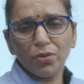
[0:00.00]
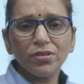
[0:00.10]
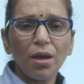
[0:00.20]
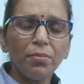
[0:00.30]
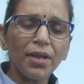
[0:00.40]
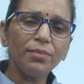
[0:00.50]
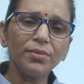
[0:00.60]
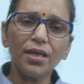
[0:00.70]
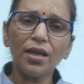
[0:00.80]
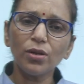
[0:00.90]
because sometimes
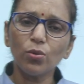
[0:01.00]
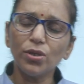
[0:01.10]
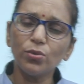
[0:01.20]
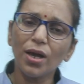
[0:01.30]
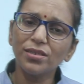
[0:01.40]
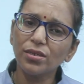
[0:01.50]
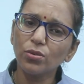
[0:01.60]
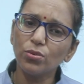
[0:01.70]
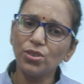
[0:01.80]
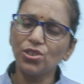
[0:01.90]
they are going to ask the
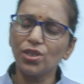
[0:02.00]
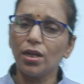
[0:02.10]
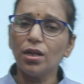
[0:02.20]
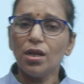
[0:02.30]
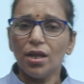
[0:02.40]
question